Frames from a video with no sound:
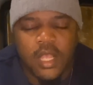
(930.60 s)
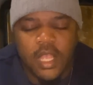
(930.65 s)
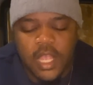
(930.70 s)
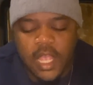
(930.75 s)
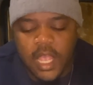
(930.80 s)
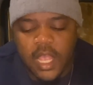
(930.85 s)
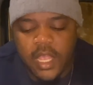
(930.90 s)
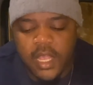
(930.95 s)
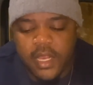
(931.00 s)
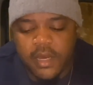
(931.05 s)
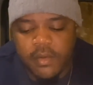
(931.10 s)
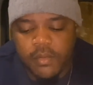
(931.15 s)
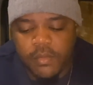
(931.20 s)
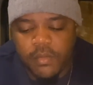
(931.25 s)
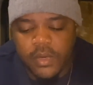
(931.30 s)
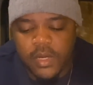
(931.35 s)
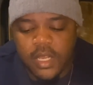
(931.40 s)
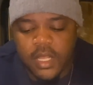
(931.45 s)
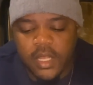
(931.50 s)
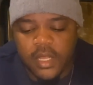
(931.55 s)

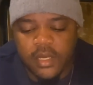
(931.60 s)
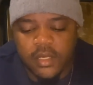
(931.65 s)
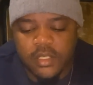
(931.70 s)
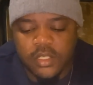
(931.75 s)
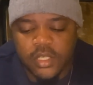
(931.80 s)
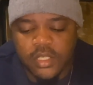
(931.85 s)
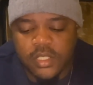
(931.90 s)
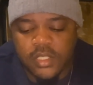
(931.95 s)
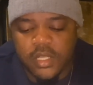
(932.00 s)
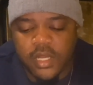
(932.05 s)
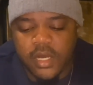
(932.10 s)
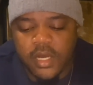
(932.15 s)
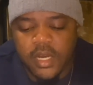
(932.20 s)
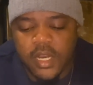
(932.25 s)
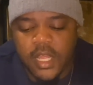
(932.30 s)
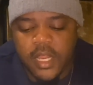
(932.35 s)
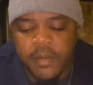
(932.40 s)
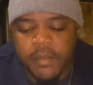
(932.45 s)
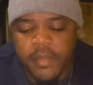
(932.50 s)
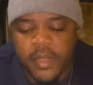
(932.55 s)
When I had just started,
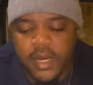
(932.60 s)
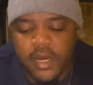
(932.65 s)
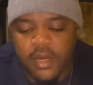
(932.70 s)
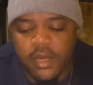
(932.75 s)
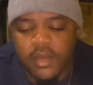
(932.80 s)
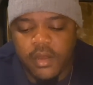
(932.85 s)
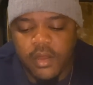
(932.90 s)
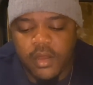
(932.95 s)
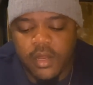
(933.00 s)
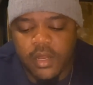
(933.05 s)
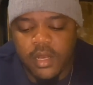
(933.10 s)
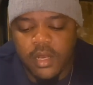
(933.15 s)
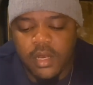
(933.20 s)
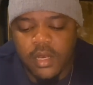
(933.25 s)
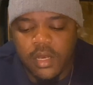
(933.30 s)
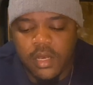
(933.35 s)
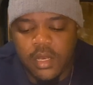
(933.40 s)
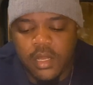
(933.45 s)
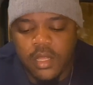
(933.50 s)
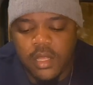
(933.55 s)
I had met a girl
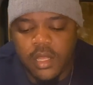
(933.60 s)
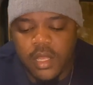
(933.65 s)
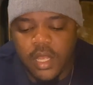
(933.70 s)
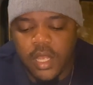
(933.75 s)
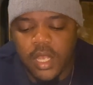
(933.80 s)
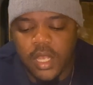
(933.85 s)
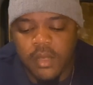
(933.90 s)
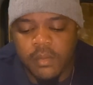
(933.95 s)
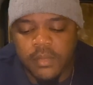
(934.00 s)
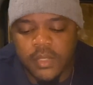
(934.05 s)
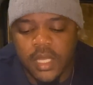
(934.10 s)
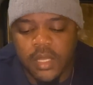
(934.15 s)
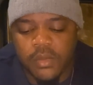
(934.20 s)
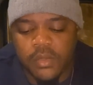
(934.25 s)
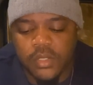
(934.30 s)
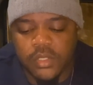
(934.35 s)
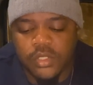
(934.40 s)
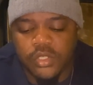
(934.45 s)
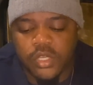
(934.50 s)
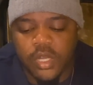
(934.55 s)
that
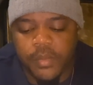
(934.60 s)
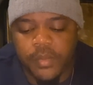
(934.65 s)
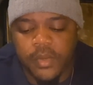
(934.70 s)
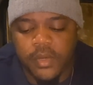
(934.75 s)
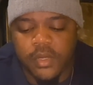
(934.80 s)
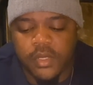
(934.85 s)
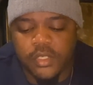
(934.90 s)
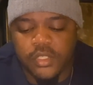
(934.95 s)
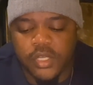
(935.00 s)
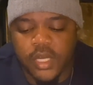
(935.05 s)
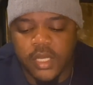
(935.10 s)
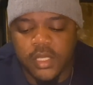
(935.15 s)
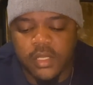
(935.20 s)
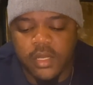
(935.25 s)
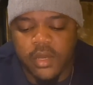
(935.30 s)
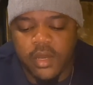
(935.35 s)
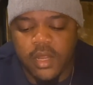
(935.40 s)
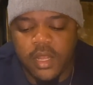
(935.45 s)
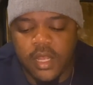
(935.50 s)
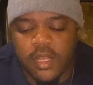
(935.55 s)
was dropping her
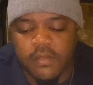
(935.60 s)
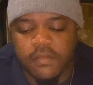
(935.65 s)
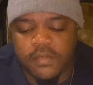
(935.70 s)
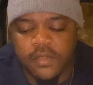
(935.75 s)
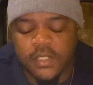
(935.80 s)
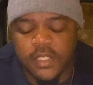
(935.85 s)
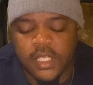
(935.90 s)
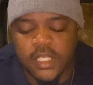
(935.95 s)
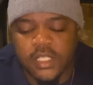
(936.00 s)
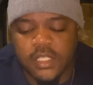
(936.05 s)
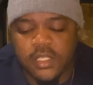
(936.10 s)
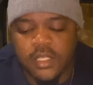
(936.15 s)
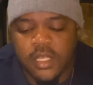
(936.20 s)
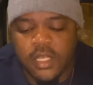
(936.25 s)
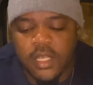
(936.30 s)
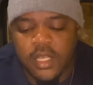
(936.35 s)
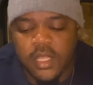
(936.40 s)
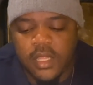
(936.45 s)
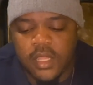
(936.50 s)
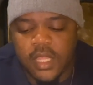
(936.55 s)
tractor off. I guess
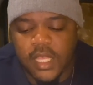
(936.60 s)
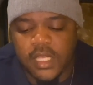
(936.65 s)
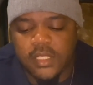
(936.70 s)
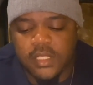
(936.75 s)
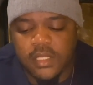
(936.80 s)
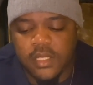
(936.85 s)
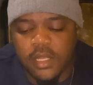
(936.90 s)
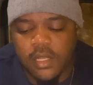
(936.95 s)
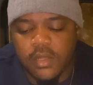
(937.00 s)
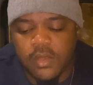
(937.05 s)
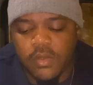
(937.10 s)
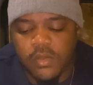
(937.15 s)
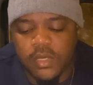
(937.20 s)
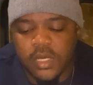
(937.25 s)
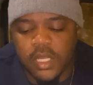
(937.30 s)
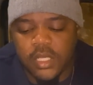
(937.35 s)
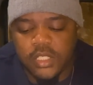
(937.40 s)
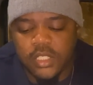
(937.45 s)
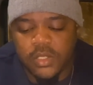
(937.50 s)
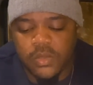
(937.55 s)
that's the account
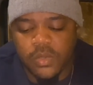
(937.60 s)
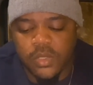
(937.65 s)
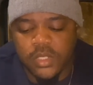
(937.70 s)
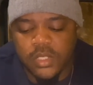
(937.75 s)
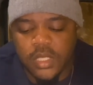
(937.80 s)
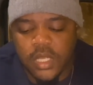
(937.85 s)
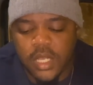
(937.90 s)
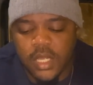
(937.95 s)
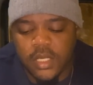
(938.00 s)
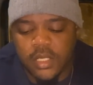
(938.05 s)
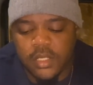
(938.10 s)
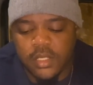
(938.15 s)
that she was on.